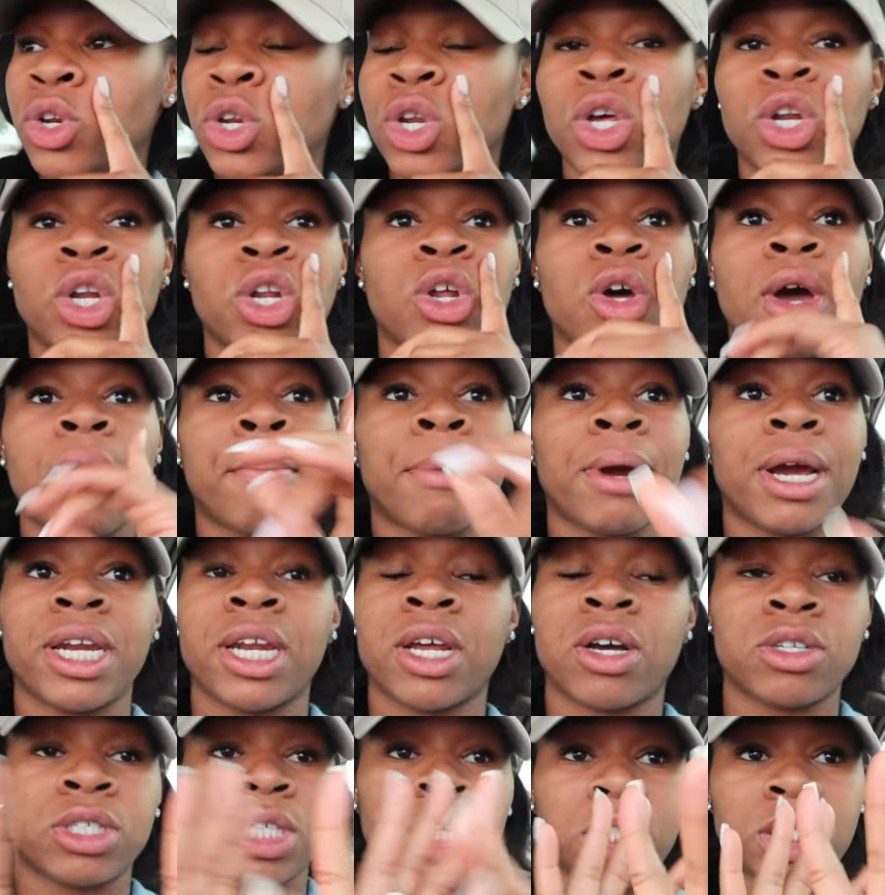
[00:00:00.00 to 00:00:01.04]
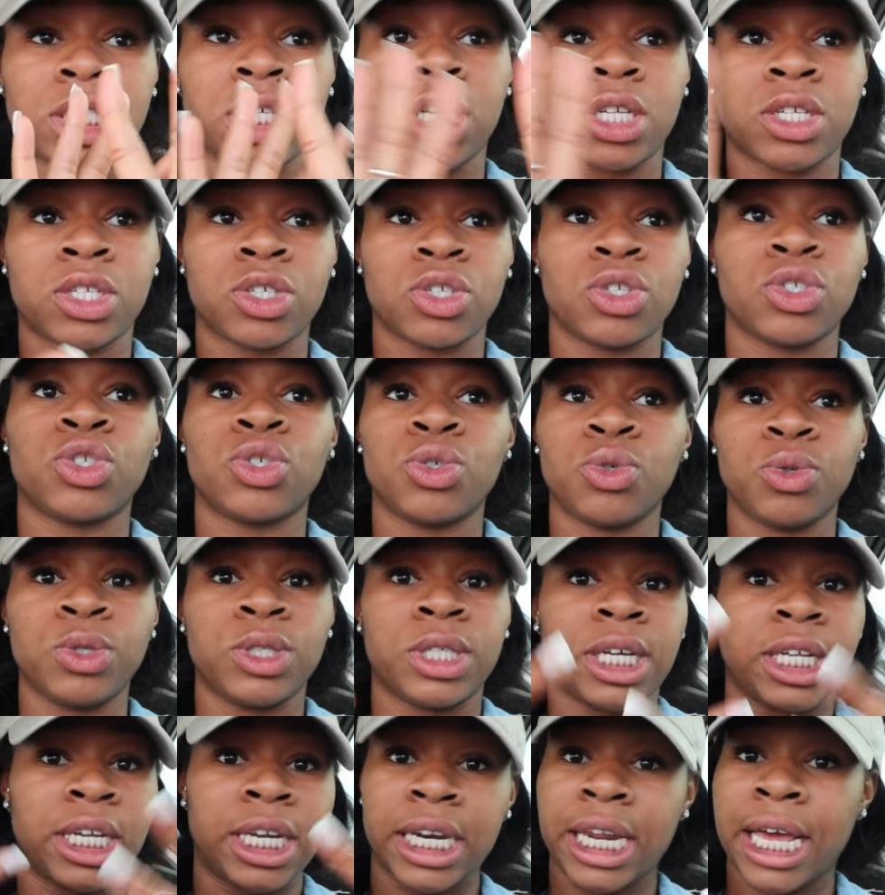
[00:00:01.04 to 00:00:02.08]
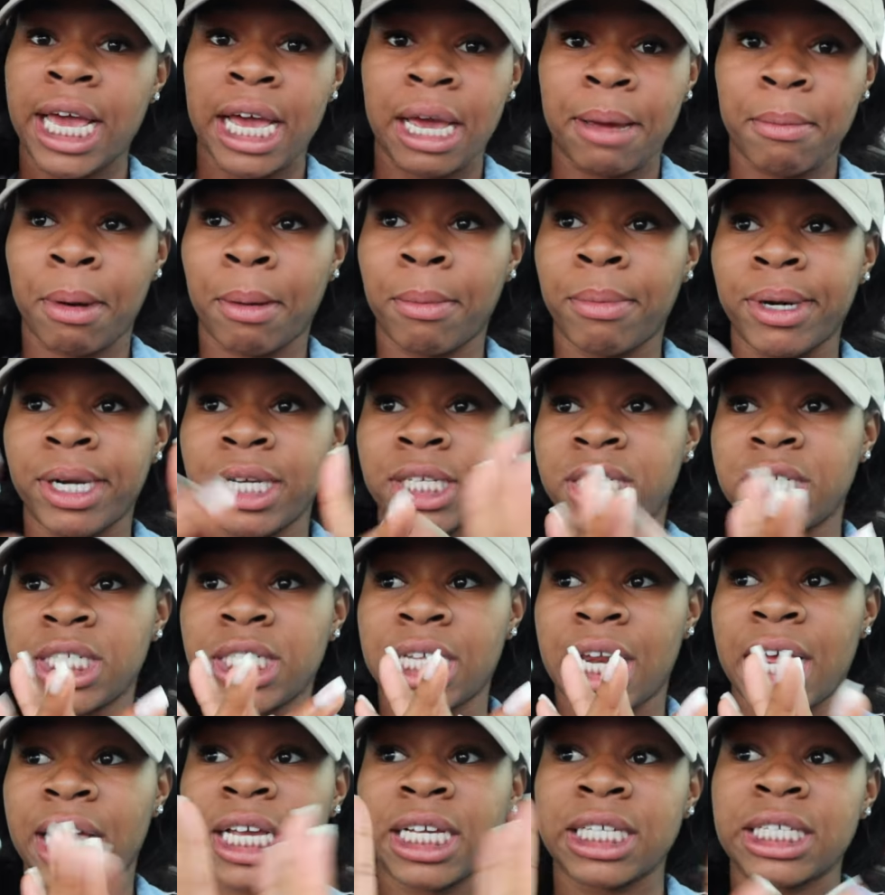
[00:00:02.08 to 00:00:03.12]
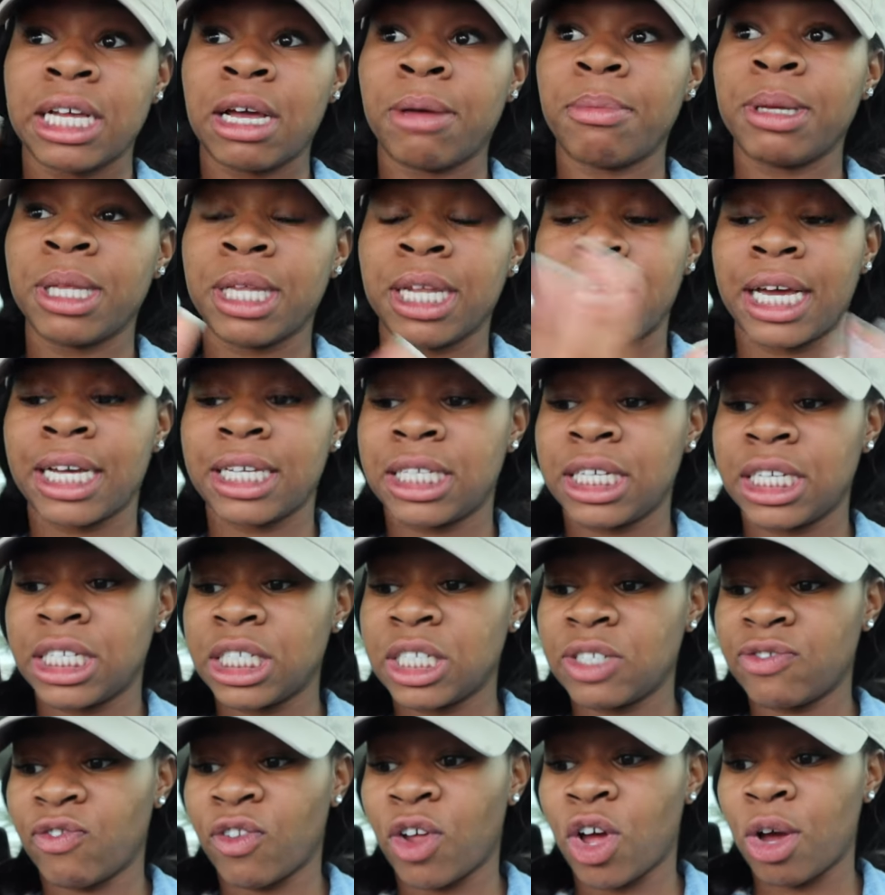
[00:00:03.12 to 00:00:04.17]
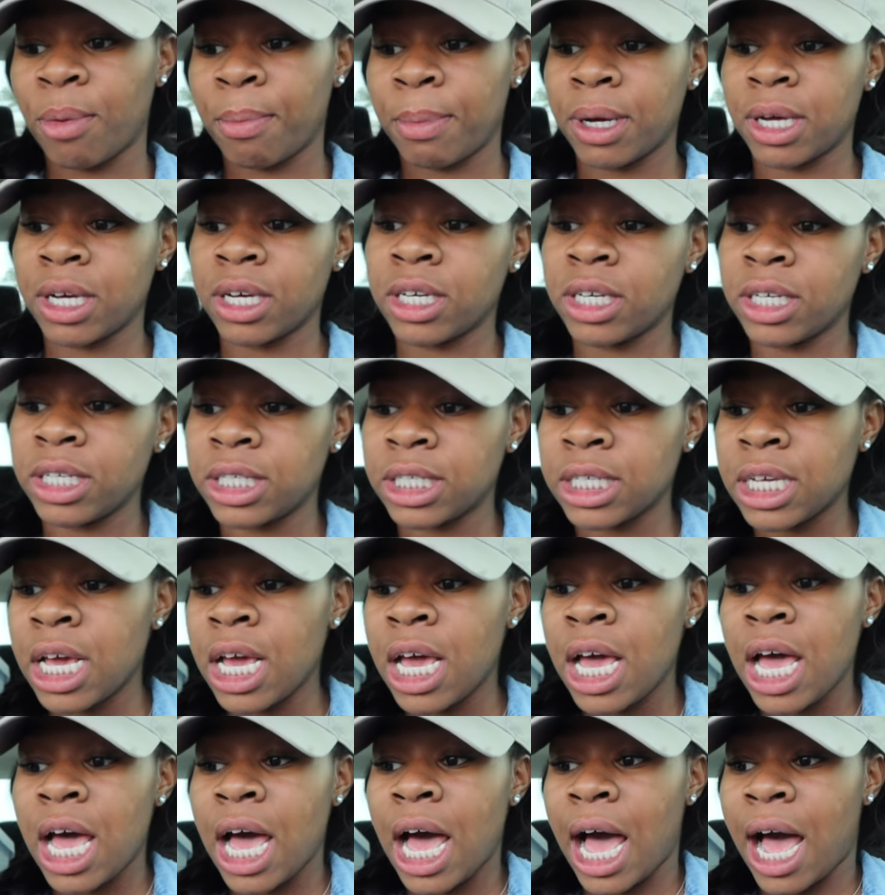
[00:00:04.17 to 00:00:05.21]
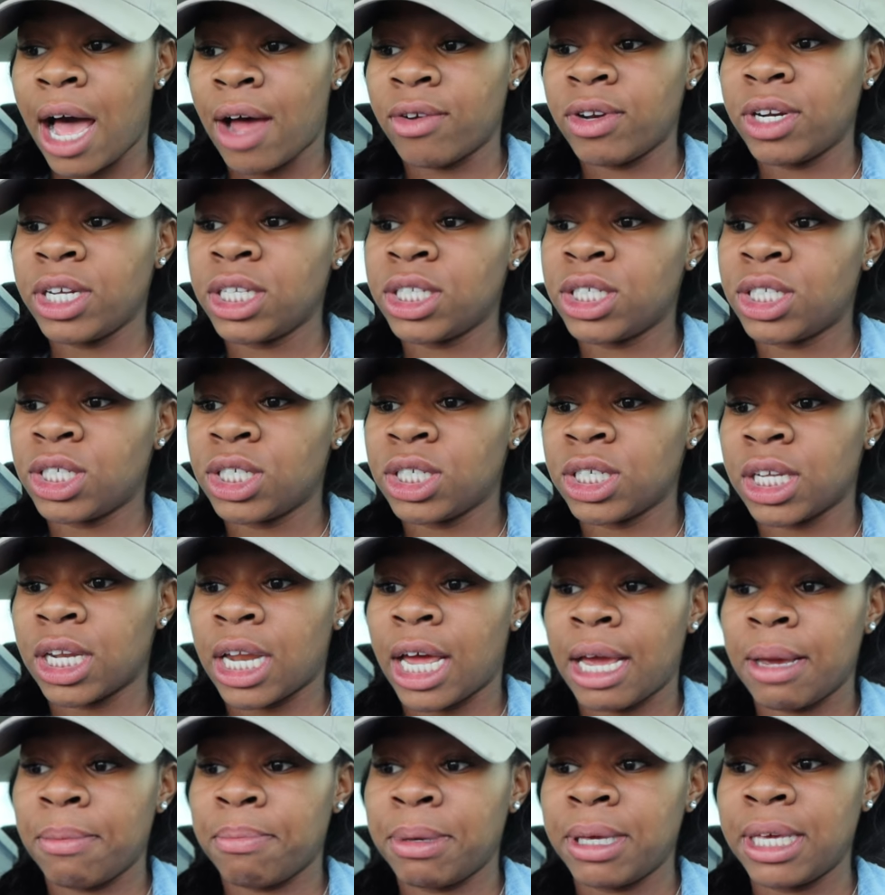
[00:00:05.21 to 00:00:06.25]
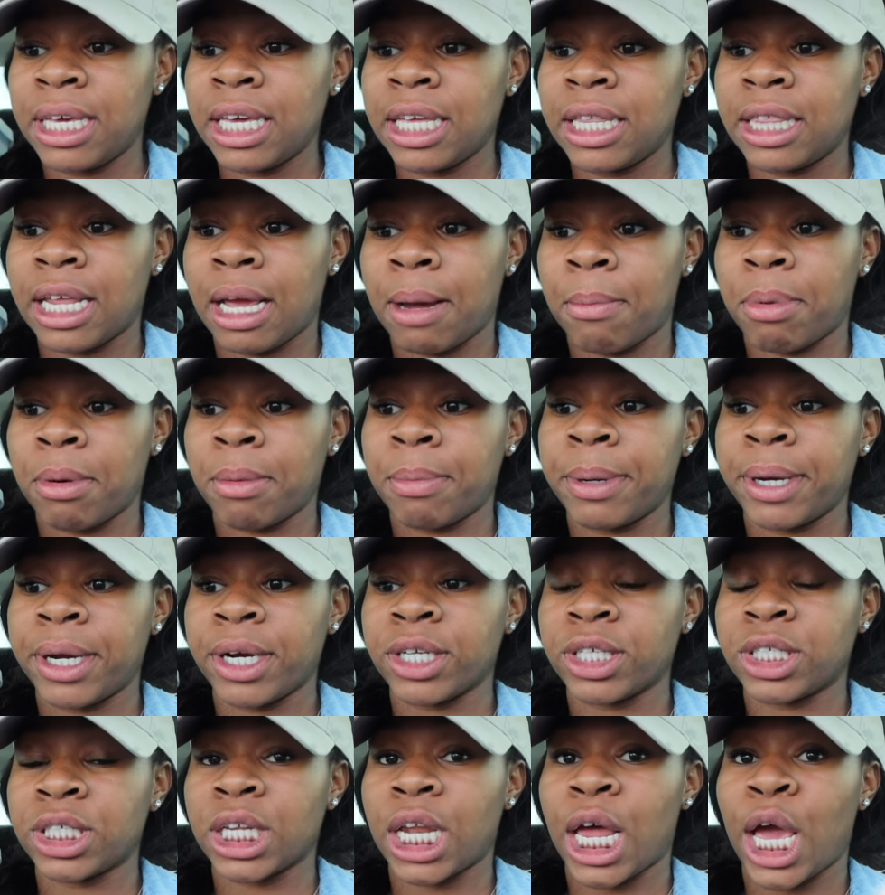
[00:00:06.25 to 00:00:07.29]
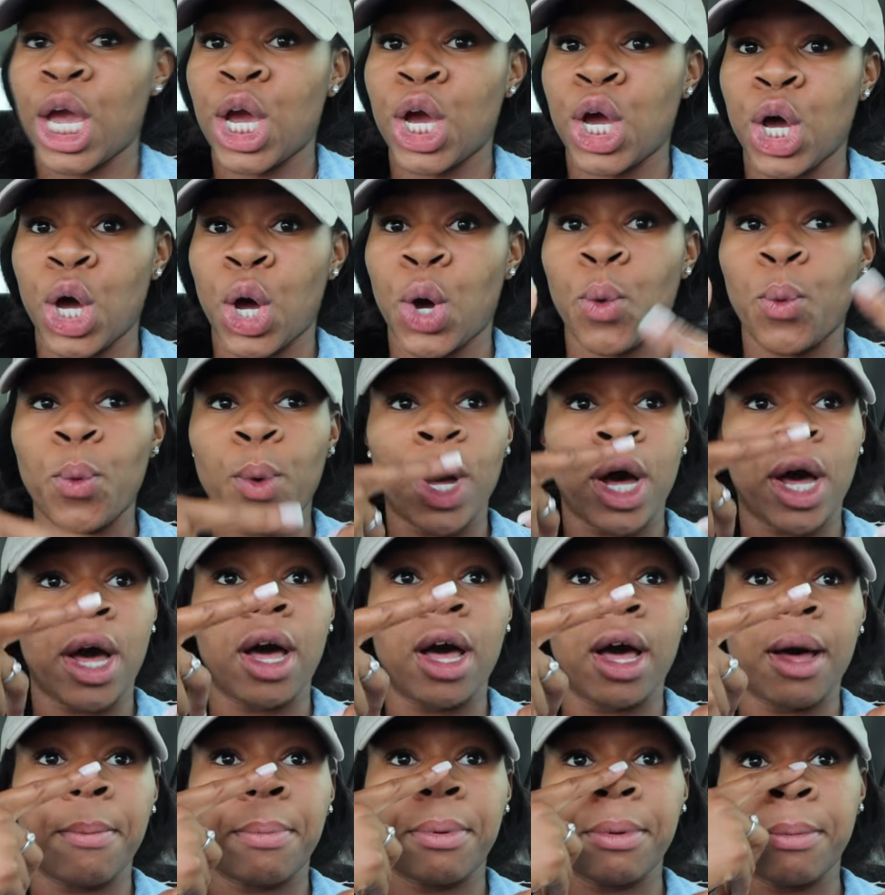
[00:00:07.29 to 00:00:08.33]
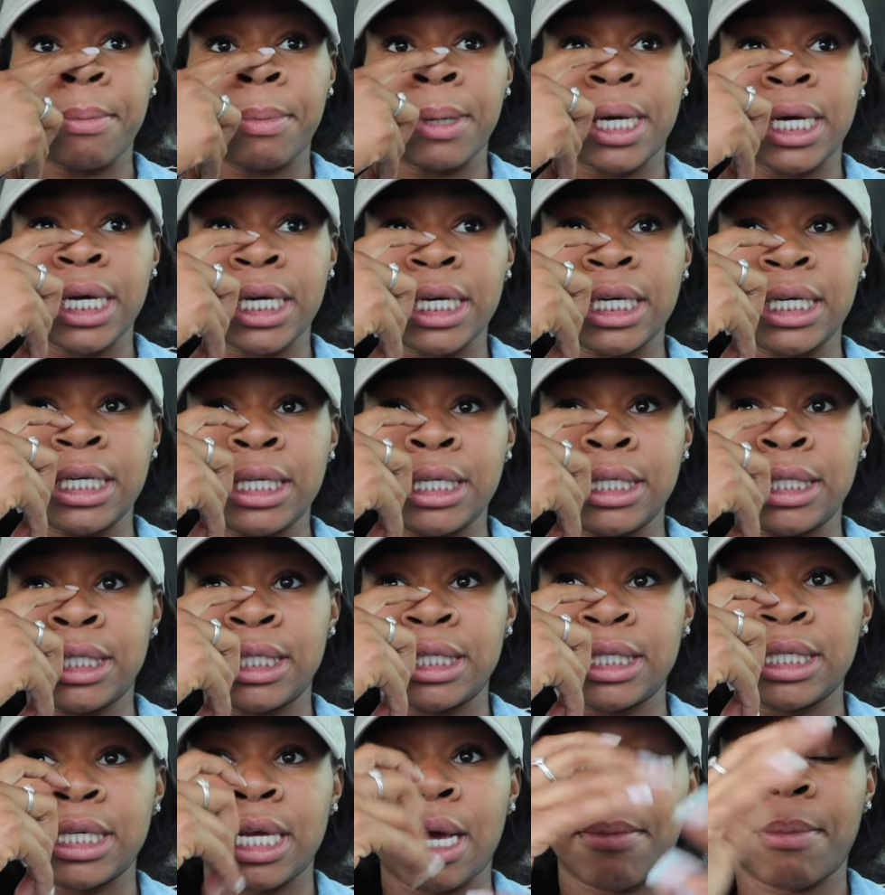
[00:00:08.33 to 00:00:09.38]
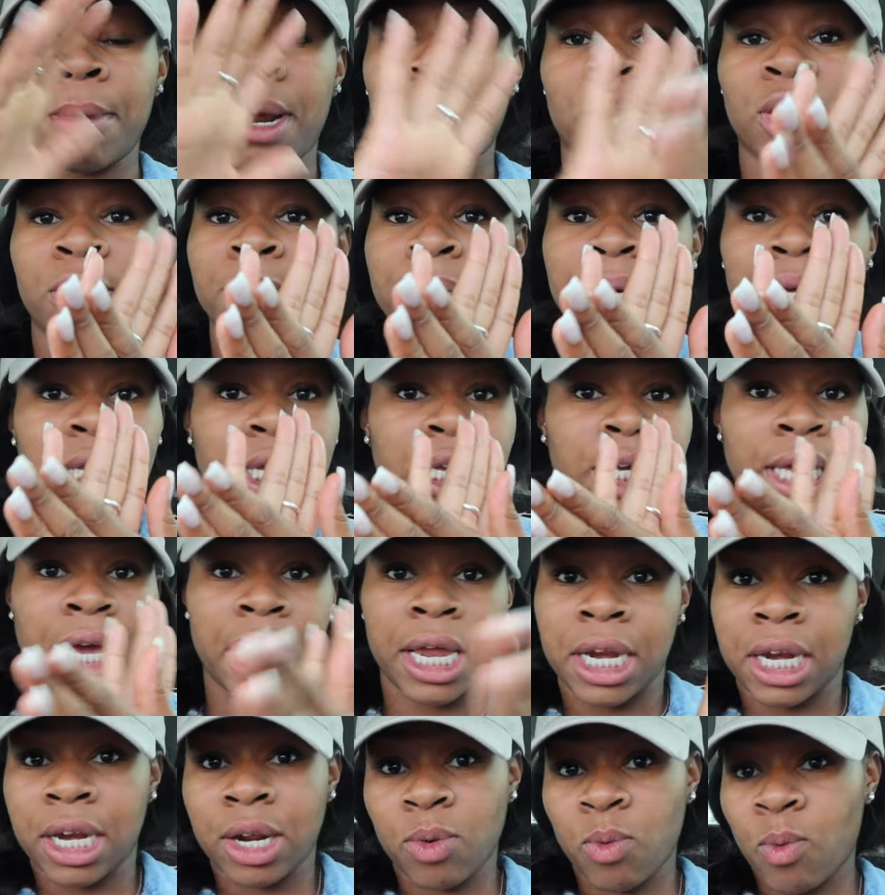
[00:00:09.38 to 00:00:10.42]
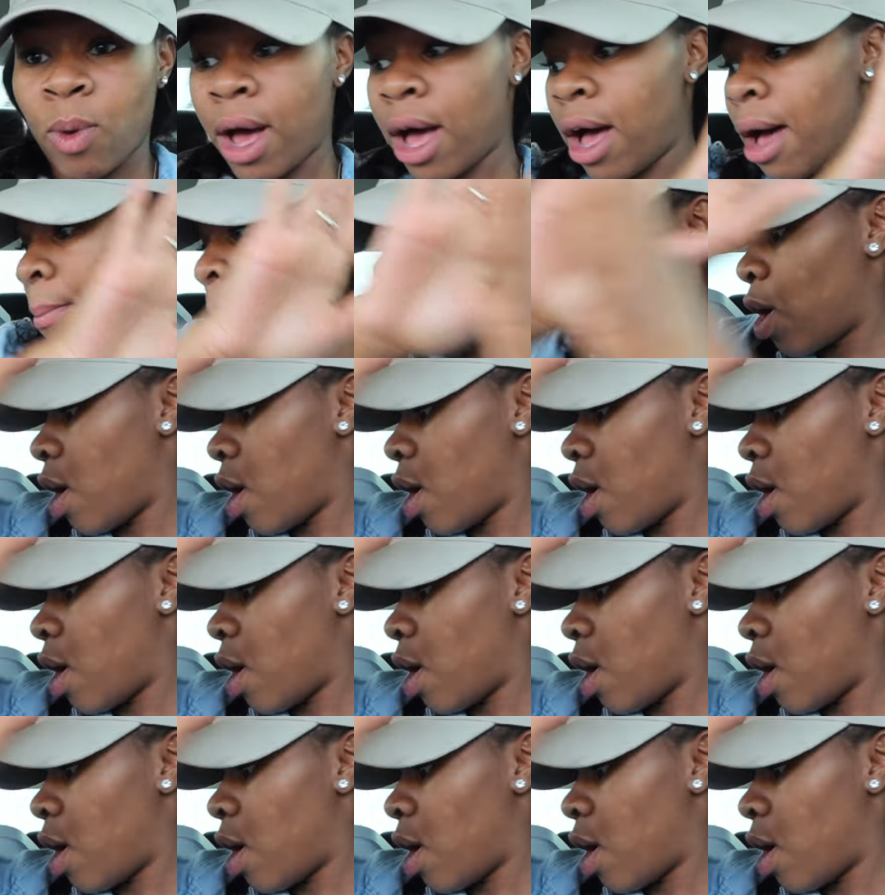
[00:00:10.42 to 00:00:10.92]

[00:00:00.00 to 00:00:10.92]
no no i'm probably not gonna talk to y'all until tuesday the day i get my braces and i guess i'll be the last day of this vlog because i'll need to like be getting that prepared to like go up because i'm not gonna be editing while i'm